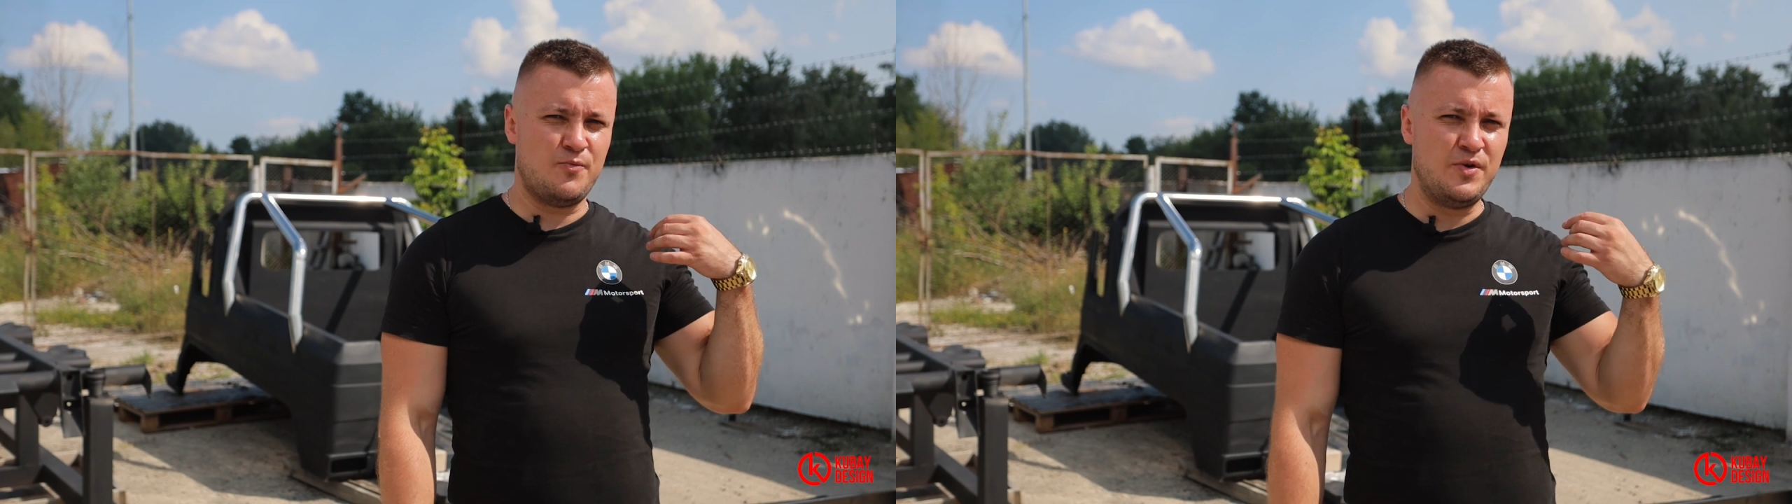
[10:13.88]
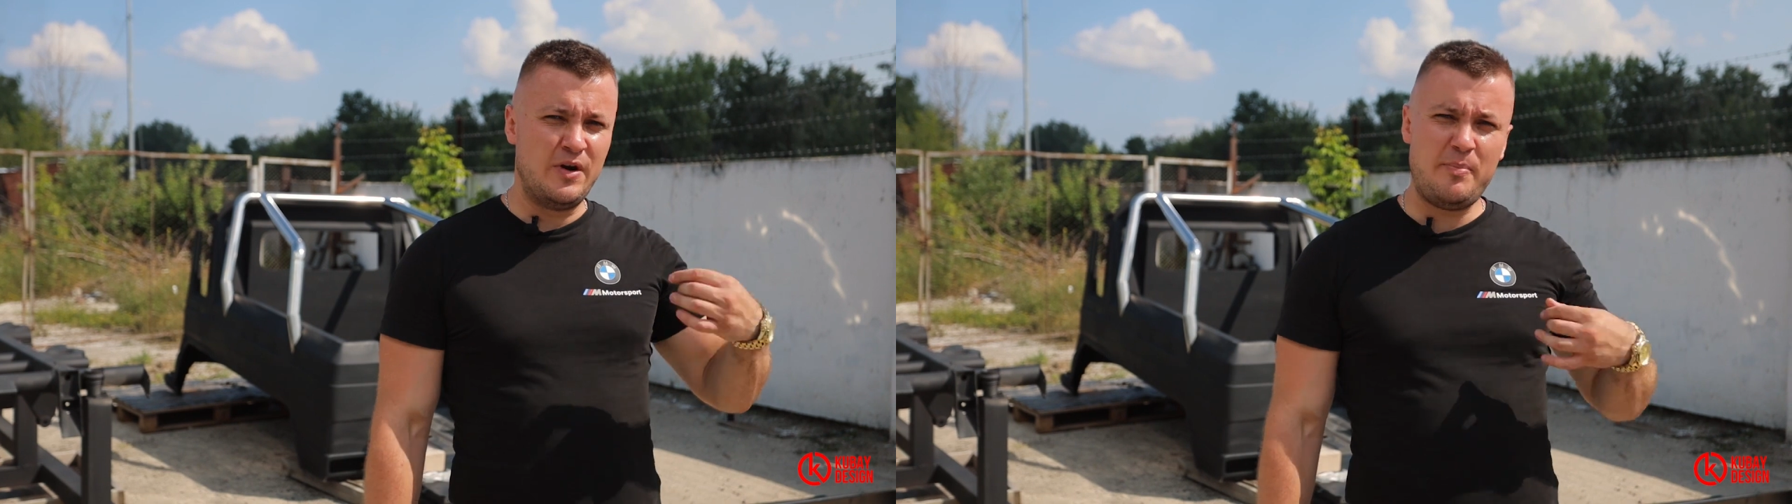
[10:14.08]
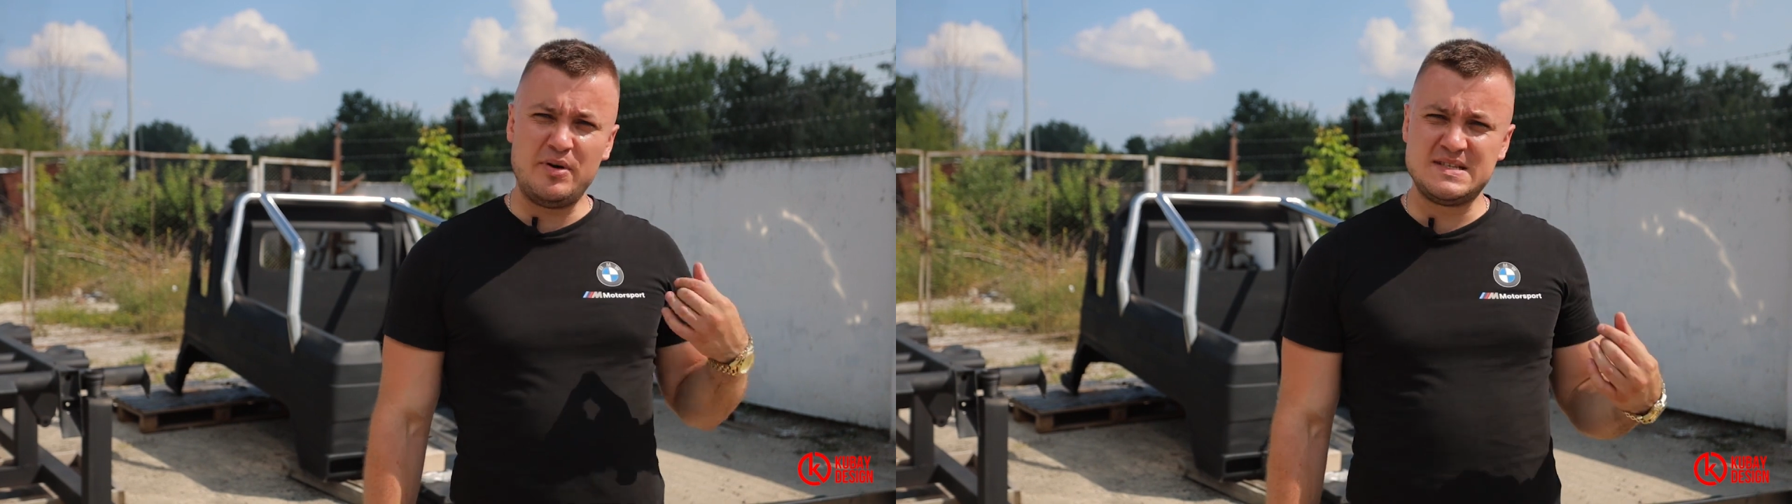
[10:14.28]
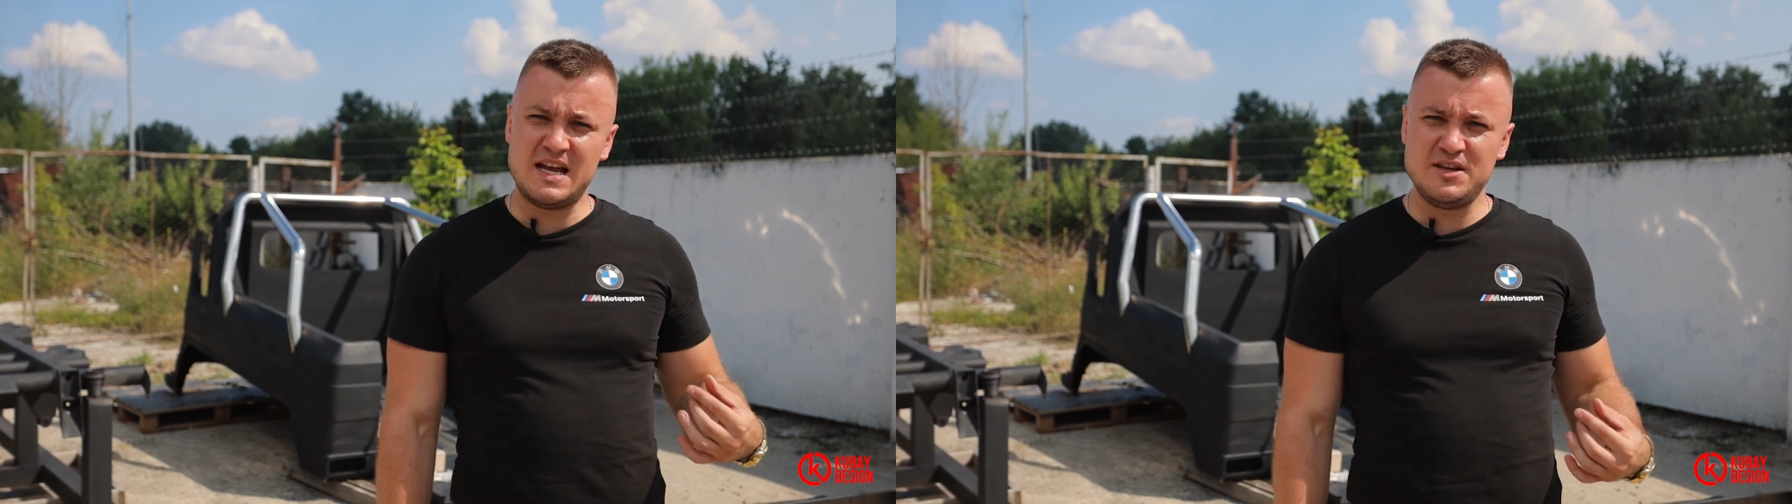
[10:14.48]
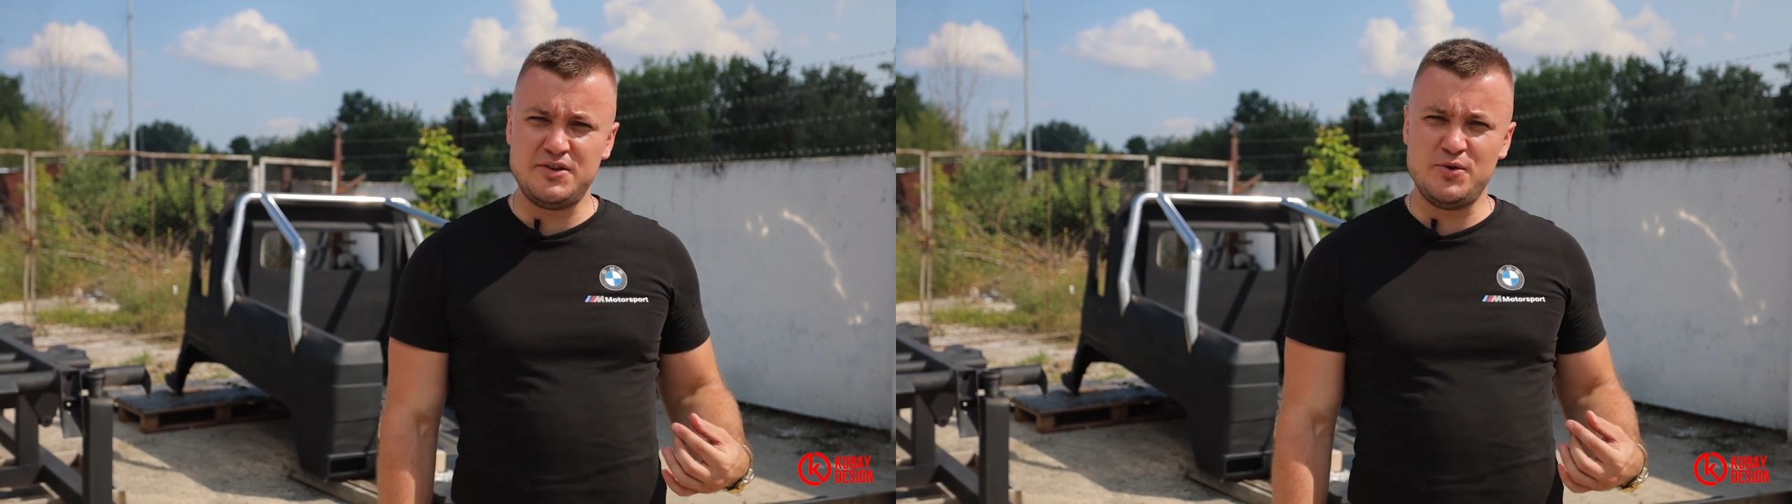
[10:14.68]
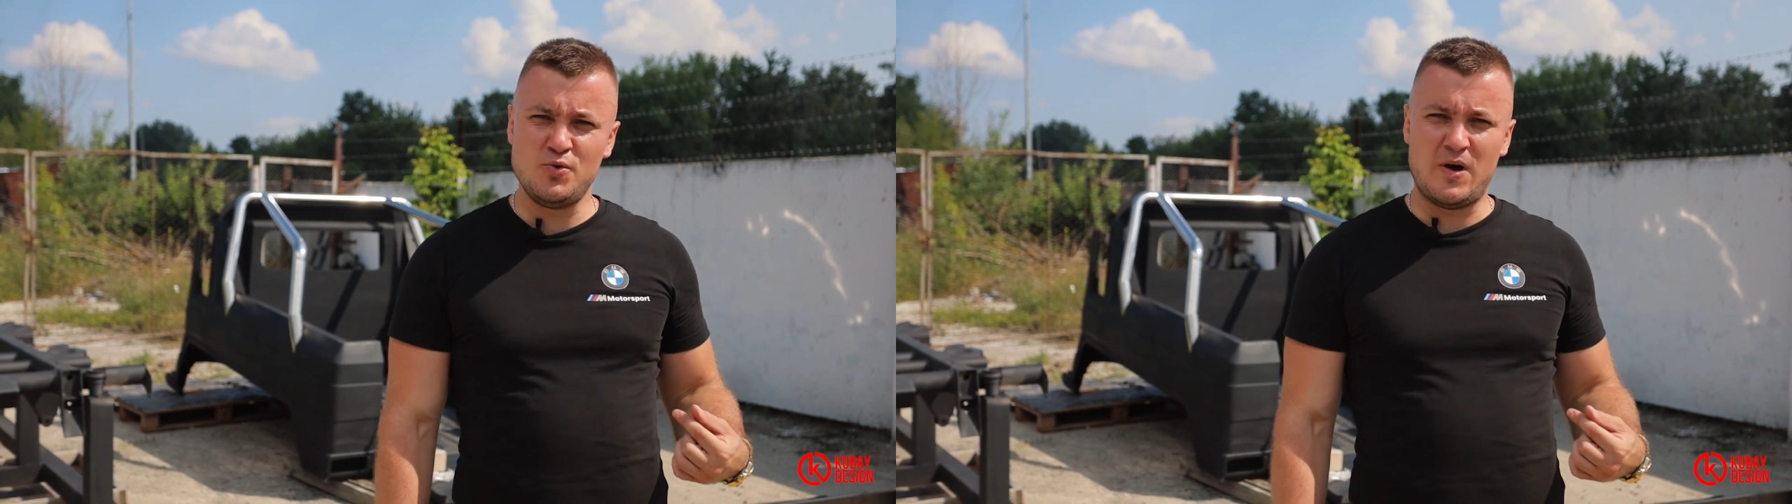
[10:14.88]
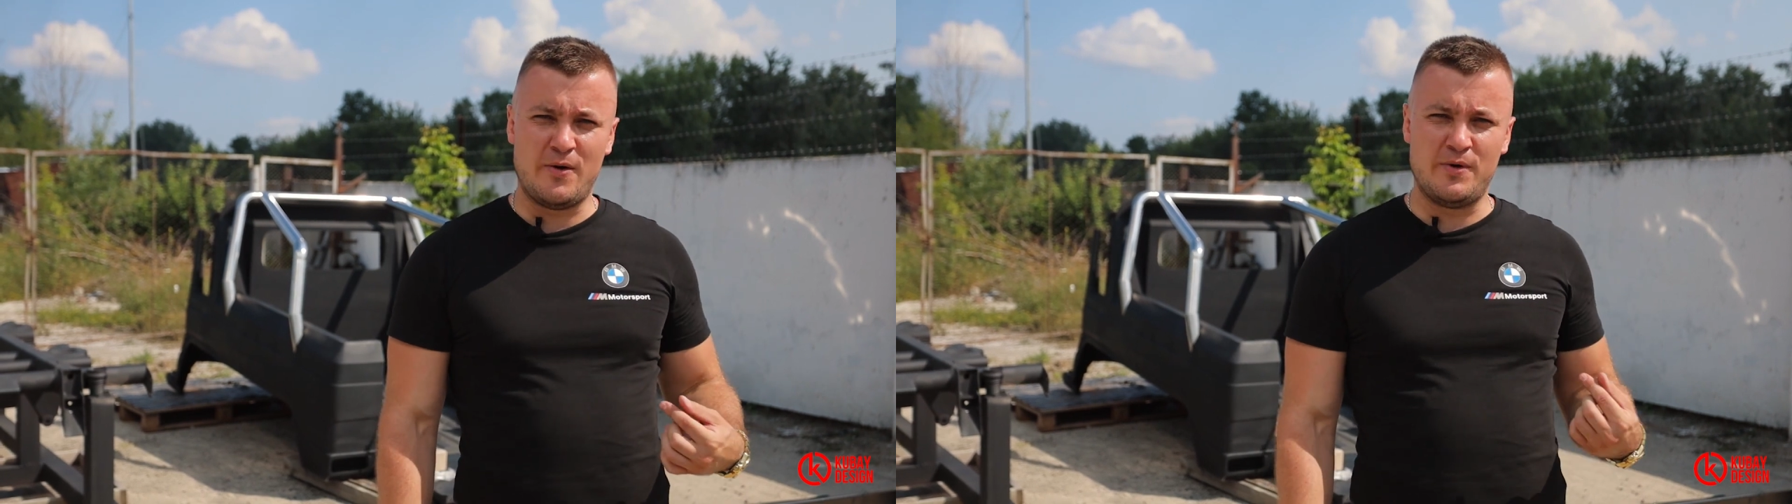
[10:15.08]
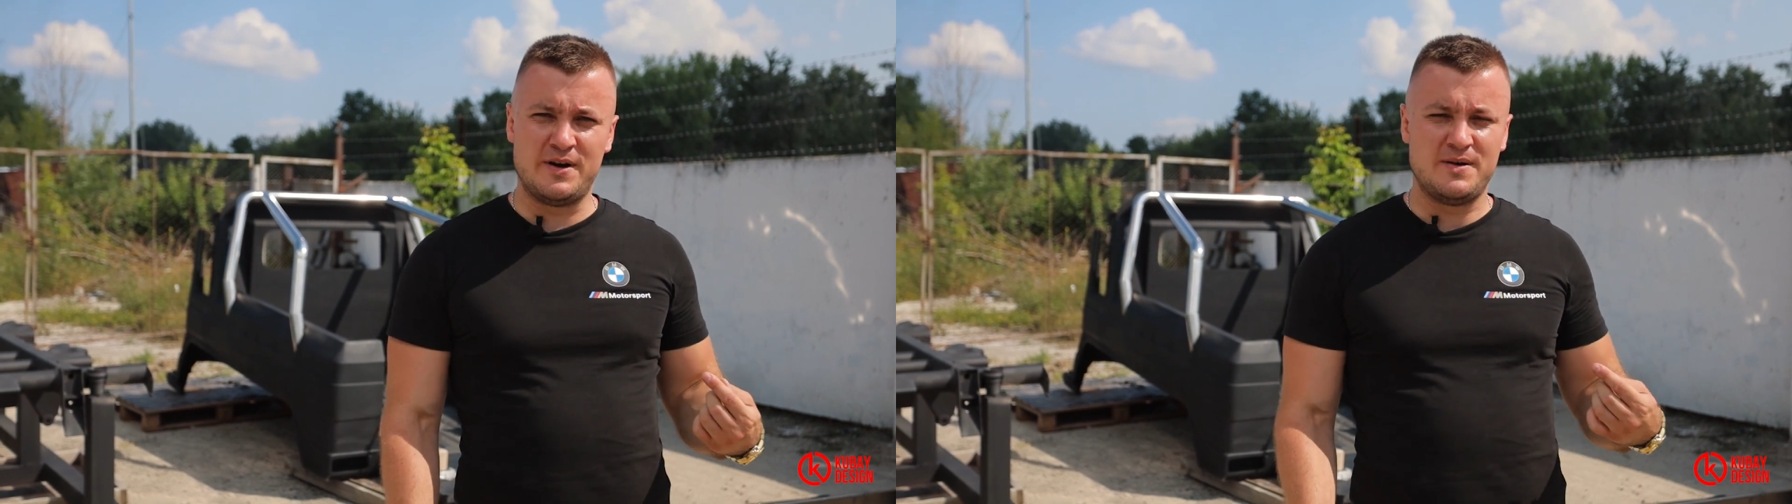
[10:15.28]
we represent you
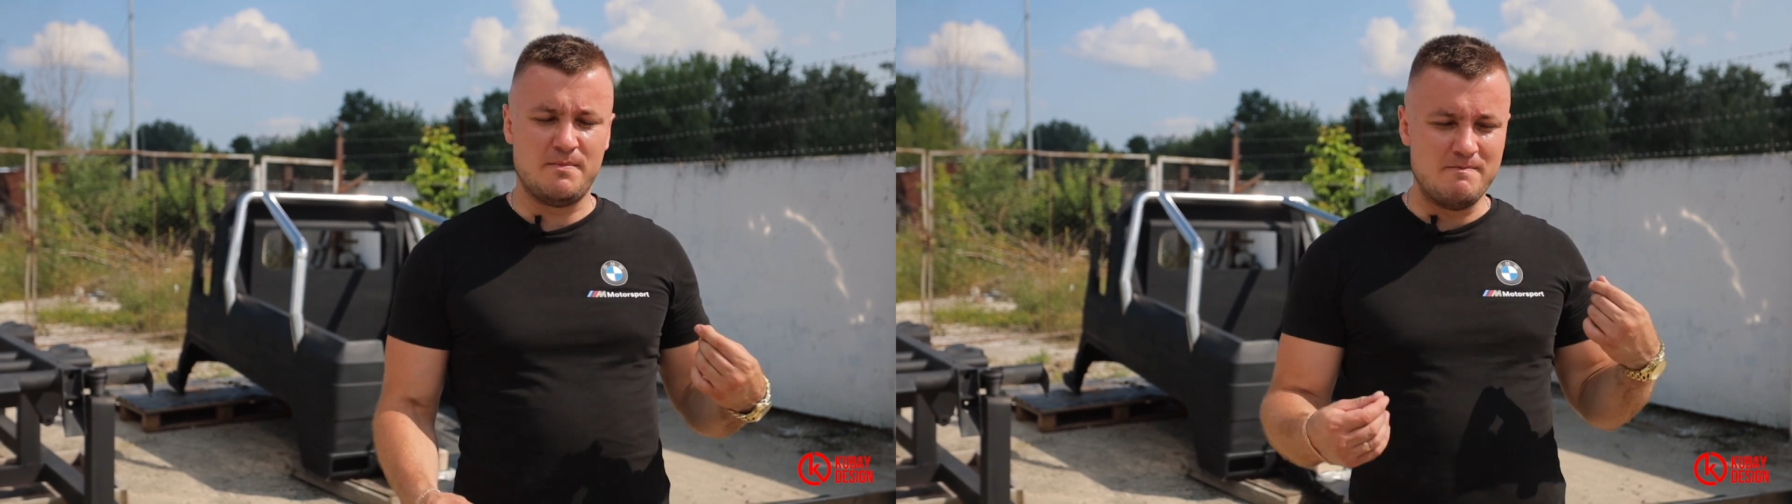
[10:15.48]
our